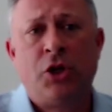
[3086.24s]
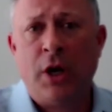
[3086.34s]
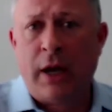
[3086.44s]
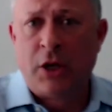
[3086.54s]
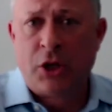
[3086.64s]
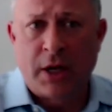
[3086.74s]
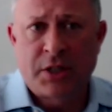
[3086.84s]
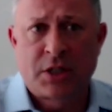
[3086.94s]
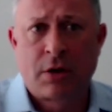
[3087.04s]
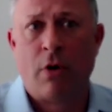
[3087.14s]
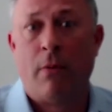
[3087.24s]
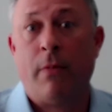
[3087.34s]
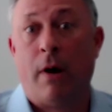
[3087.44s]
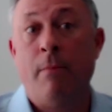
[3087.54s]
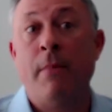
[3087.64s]
it just
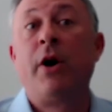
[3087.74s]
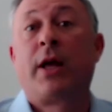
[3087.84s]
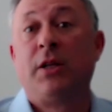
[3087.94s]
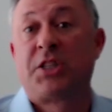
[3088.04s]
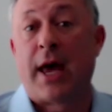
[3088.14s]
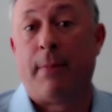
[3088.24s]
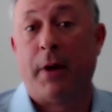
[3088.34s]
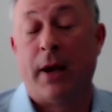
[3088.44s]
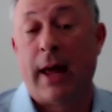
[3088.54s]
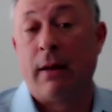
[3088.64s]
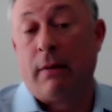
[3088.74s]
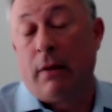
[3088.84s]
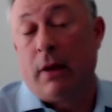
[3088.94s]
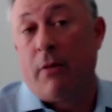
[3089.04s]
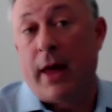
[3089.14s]
miracles happen, and
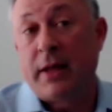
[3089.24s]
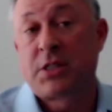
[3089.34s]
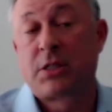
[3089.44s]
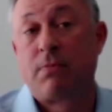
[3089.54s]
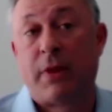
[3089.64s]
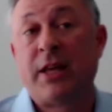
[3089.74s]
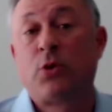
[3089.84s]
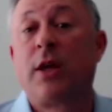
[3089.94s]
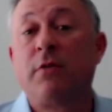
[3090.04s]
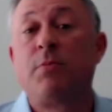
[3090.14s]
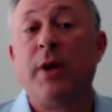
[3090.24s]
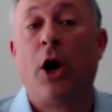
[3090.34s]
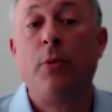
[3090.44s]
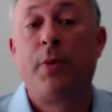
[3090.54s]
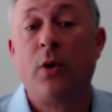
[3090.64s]
you know that's that's what gives me
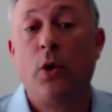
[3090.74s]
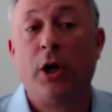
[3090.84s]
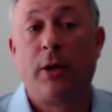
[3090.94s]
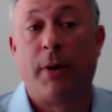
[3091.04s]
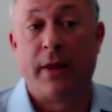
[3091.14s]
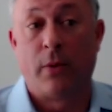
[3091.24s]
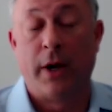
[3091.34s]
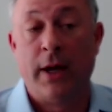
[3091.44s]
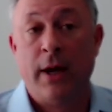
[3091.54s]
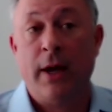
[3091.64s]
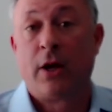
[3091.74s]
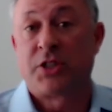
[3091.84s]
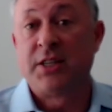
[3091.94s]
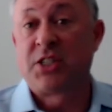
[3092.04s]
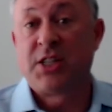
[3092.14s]
hope in the world. By the yeah. way,
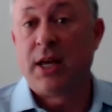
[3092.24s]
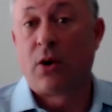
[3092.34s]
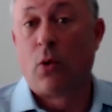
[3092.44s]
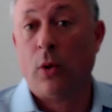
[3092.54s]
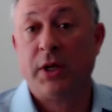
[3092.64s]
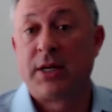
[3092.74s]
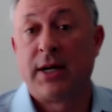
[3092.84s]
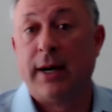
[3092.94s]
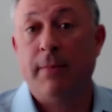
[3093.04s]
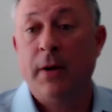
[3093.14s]
because I see it all the time.